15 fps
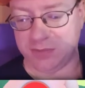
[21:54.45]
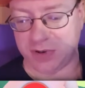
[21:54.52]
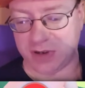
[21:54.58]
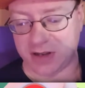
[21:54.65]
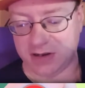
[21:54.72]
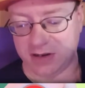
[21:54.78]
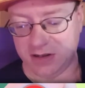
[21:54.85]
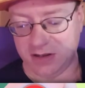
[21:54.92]

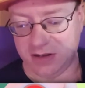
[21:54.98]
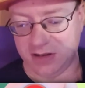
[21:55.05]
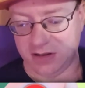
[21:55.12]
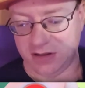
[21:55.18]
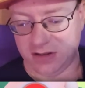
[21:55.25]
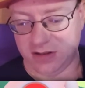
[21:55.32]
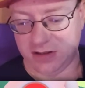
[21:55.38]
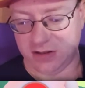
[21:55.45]
But
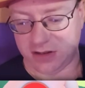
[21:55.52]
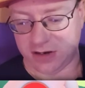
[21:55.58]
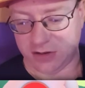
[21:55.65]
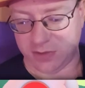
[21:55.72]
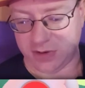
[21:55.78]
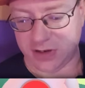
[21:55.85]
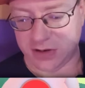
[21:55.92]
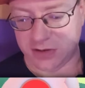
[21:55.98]

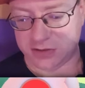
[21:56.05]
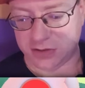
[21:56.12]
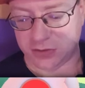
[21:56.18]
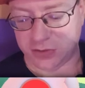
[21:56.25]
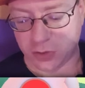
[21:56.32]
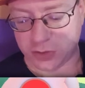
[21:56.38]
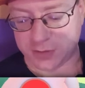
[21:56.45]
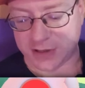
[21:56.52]
there we go. So
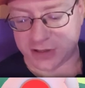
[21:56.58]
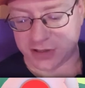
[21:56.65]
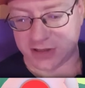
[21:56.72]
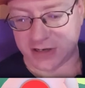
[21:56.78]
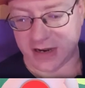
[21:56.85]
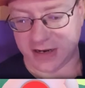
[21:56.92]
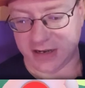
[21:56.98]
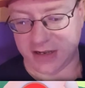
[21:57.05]
no special
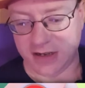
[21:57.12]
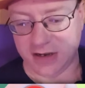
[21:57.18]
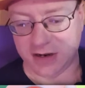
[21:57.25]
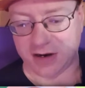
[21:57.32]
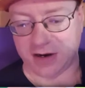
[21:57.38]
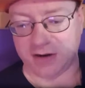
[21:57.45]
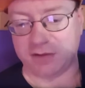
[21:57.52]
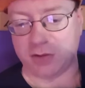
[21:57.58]
attack here.